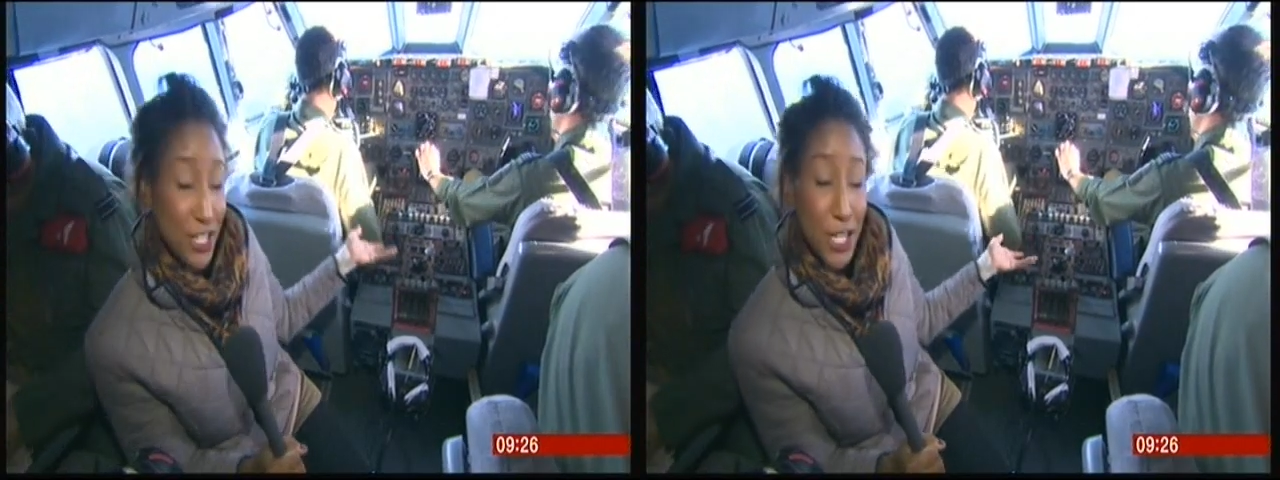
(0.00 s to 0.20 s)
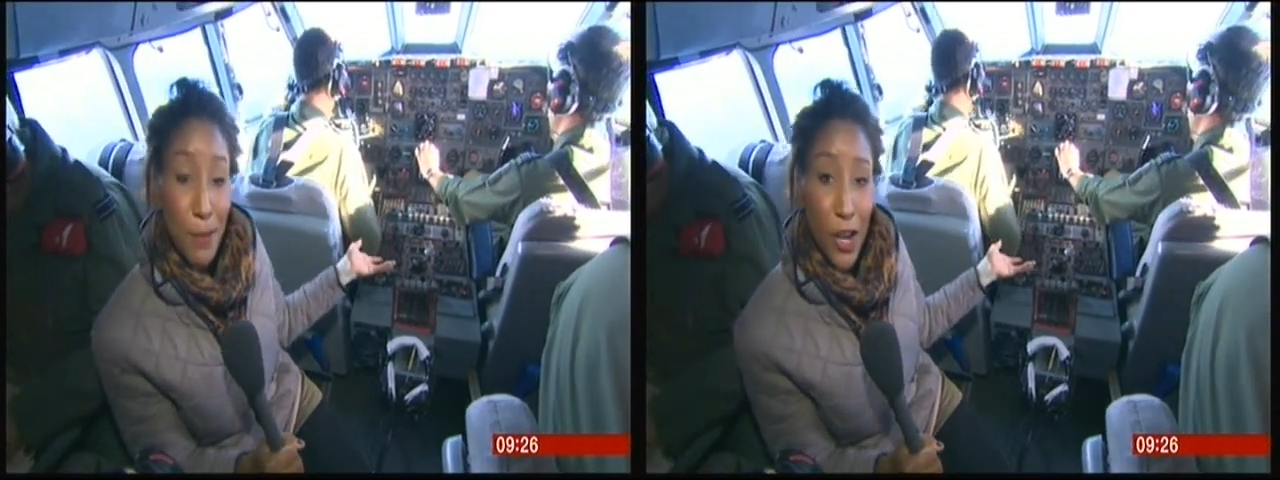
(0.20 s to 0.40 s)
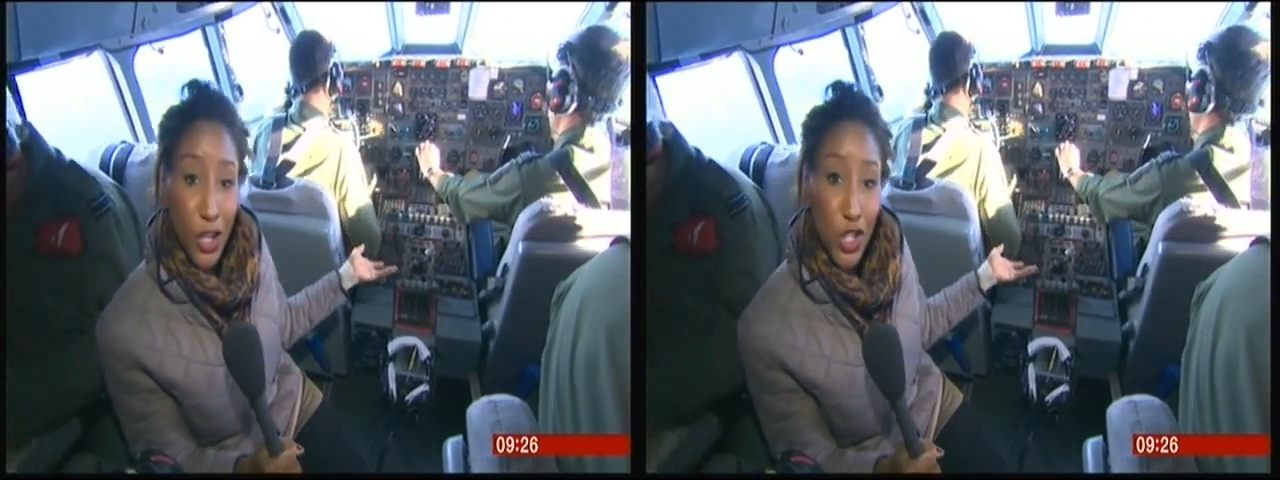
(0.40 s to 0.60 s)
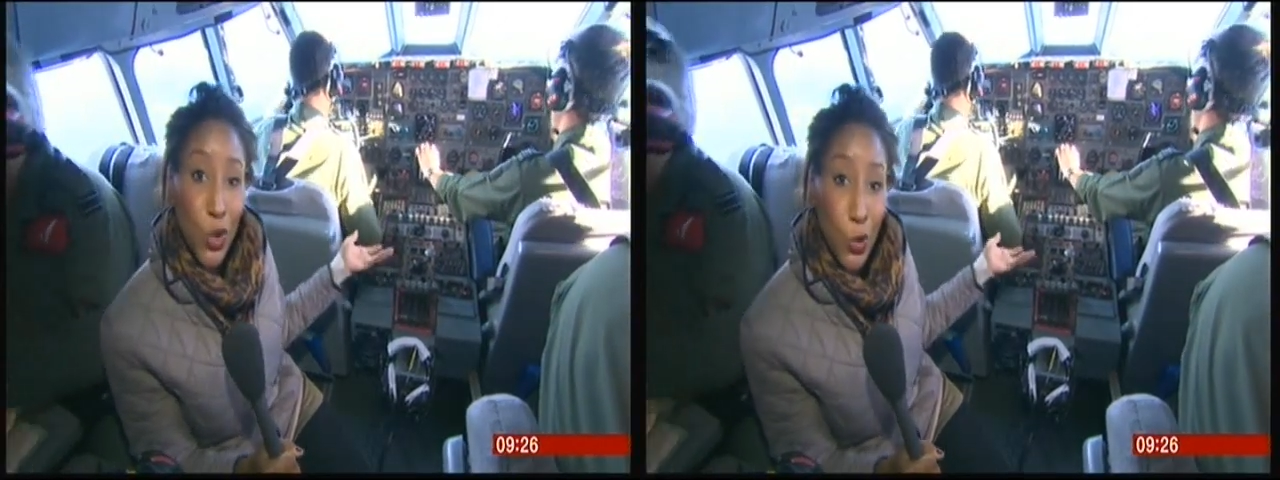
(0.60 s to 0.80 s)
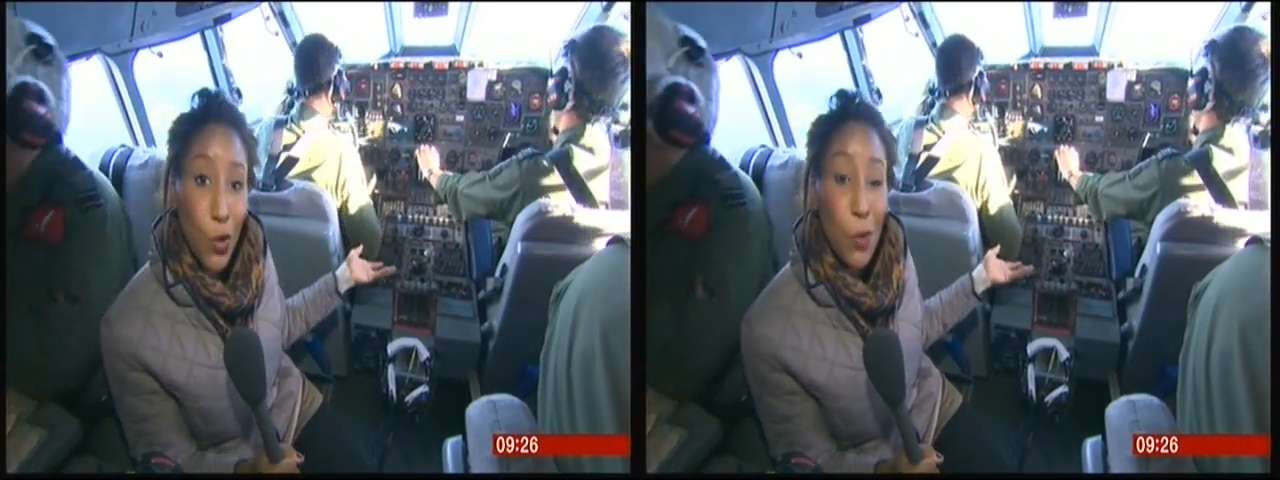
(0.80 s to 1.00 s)
pretty
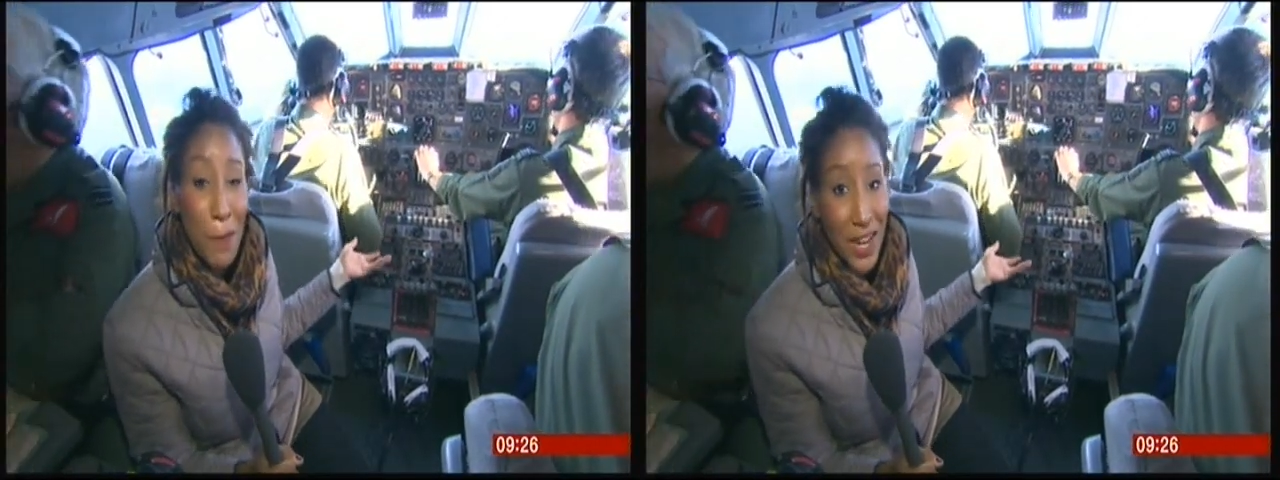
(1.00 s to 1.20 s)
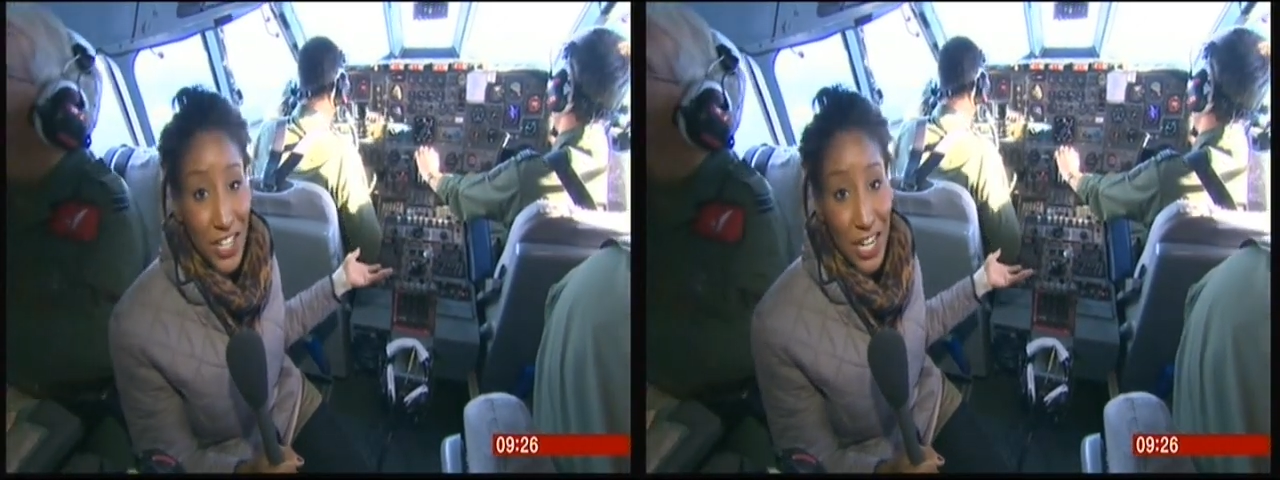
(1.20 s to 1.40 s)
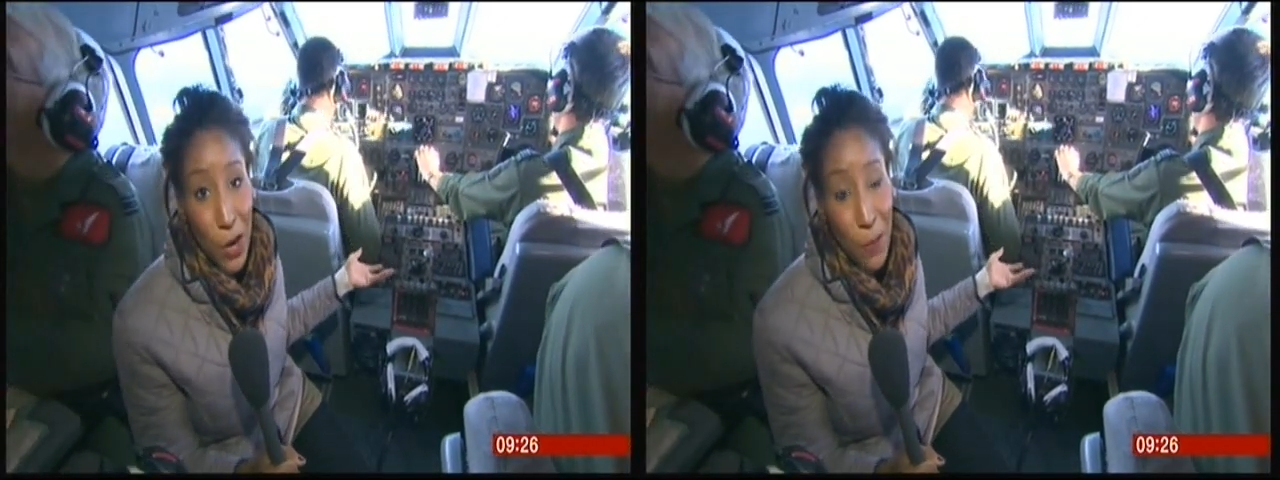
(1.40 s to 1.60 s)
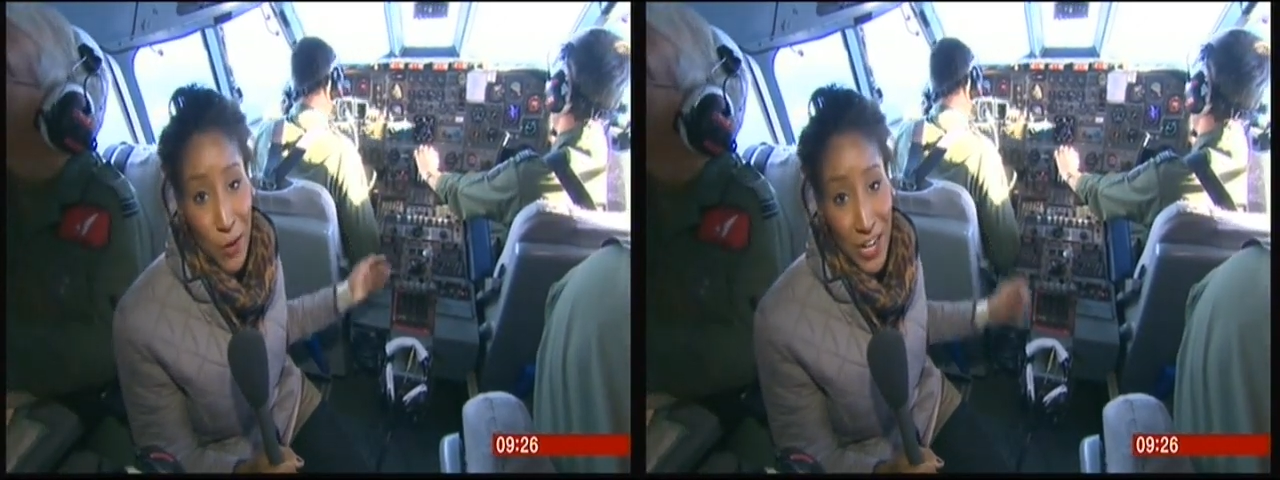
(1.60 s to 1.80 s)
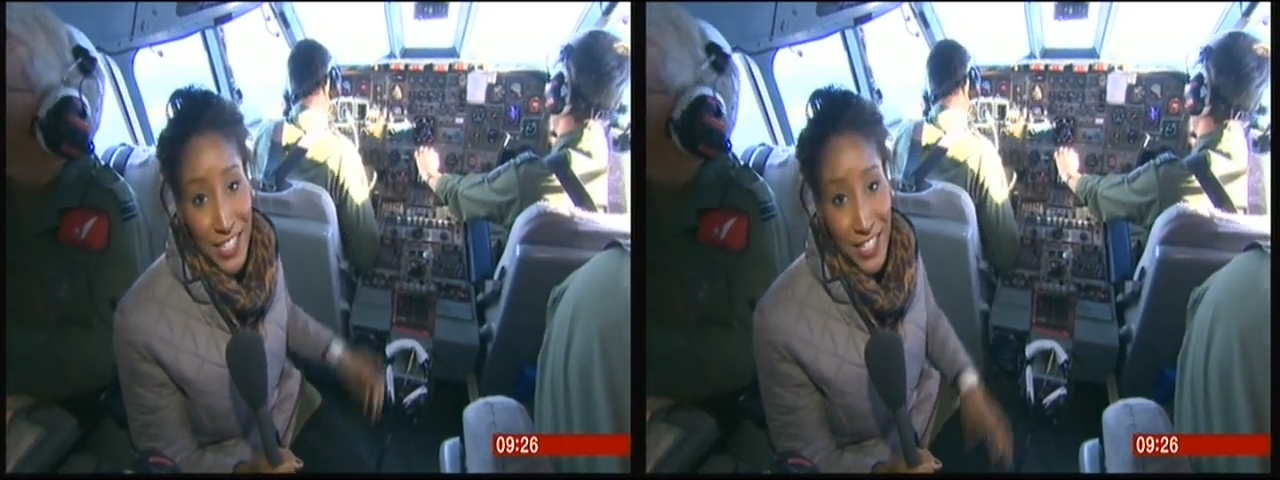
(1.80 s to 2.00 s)
much all manually
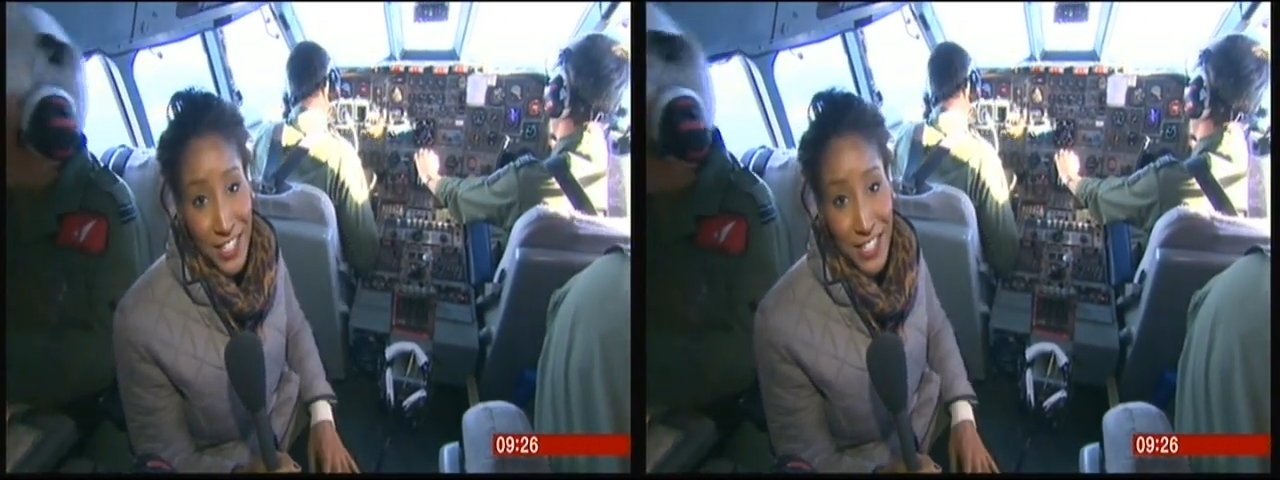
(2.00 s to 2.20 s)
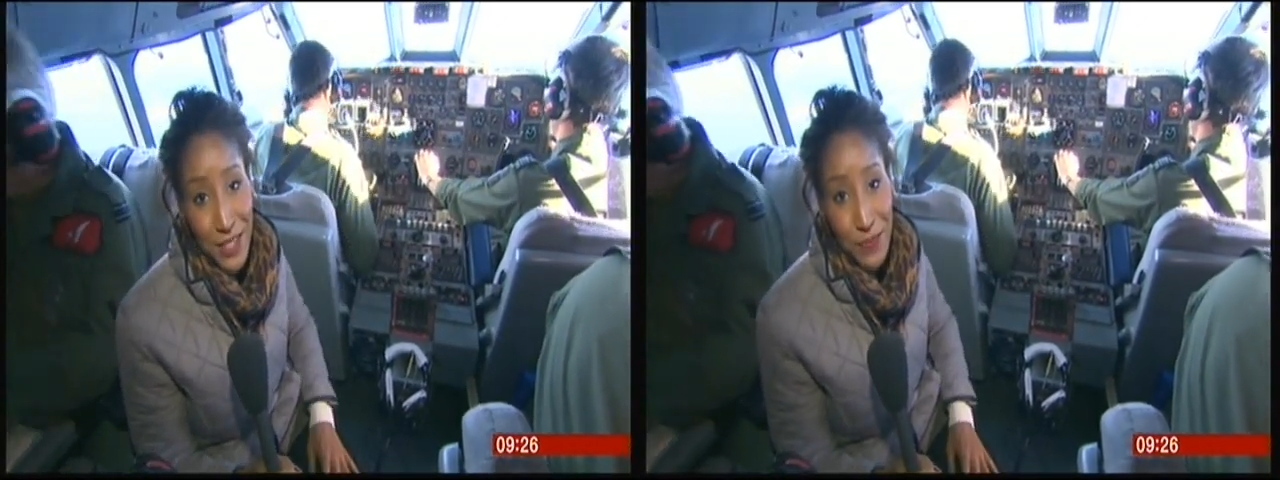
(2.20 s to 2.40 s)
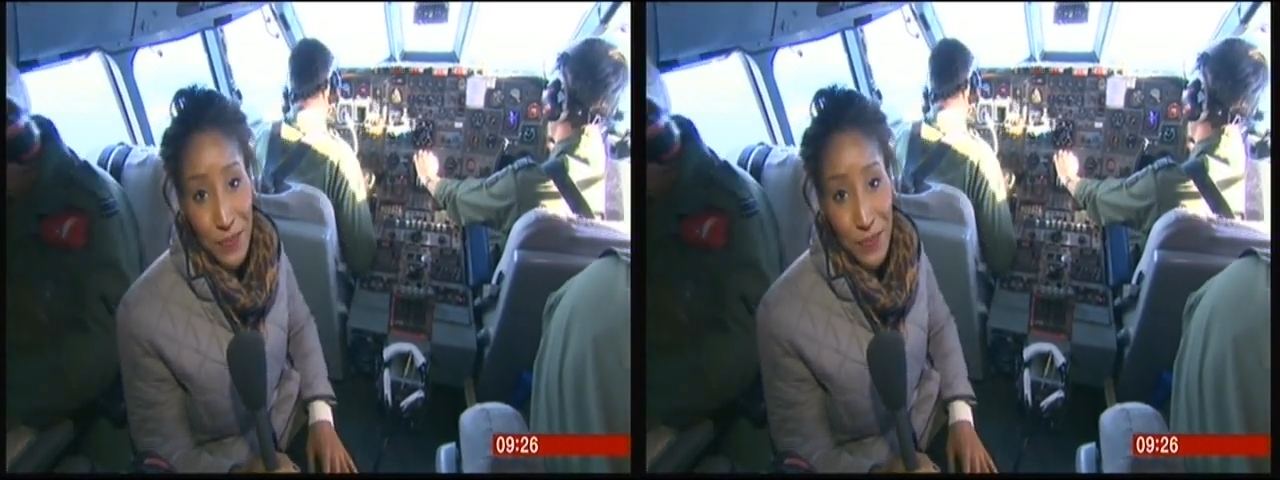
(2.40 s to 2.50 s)
operated.